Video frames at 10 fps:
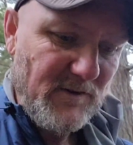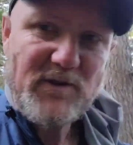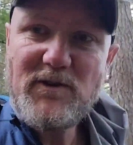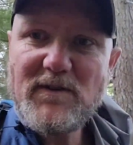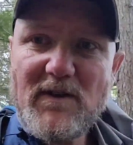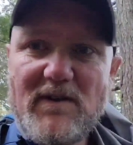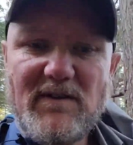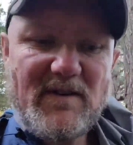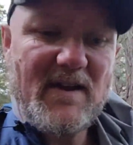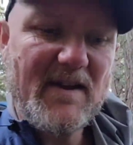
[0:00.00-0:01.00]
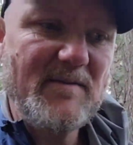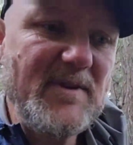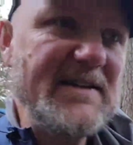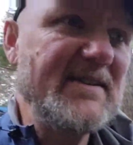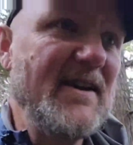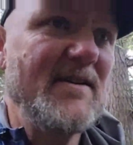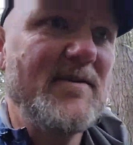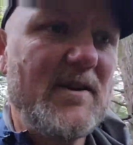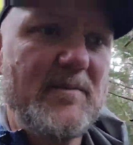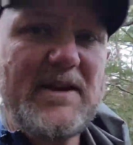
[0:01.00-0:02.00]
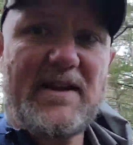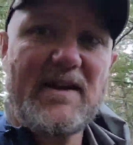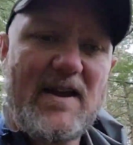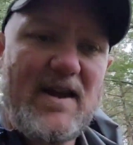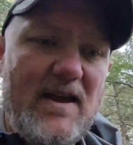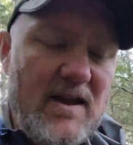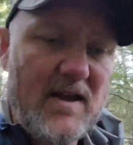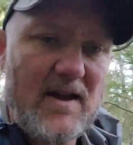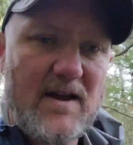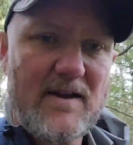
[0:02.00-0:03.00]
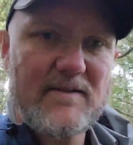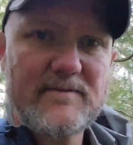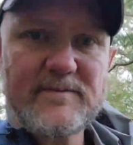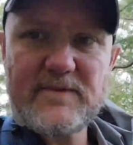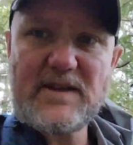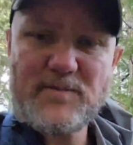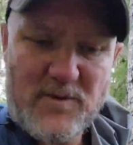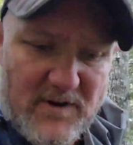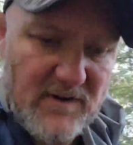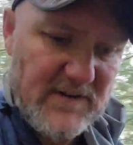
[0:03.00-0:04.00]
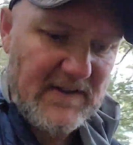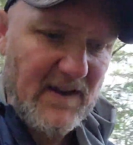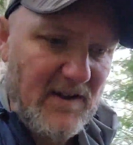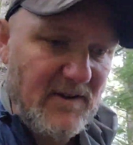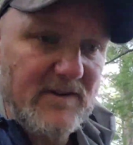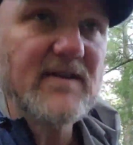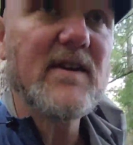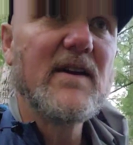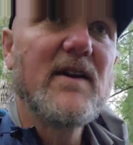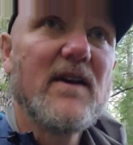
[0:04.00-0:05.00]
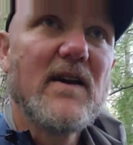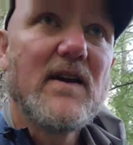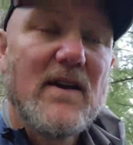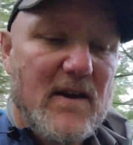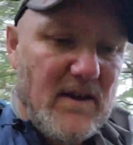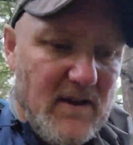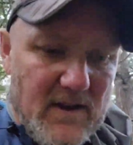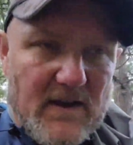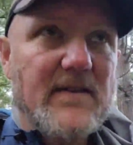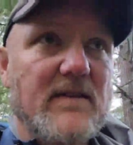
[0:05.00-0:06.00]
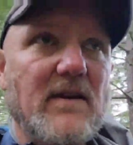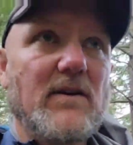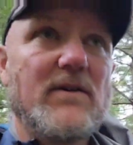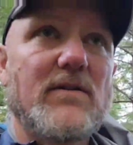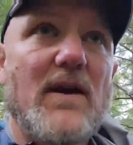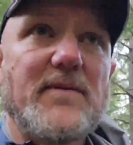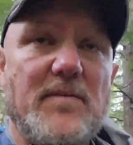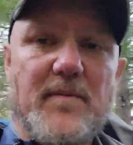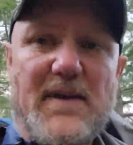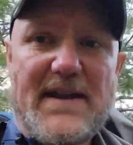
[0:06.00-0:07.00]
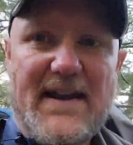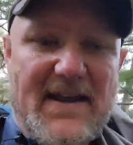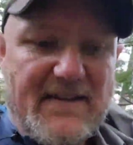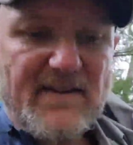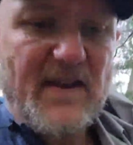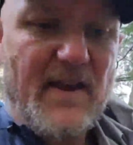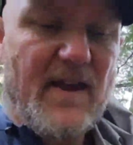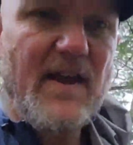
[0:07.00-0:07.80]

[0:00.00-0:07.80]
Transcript: new shoes on, got them laced up, took a minute. Neosporin on the toes, got the toes wrapped up in band-aids.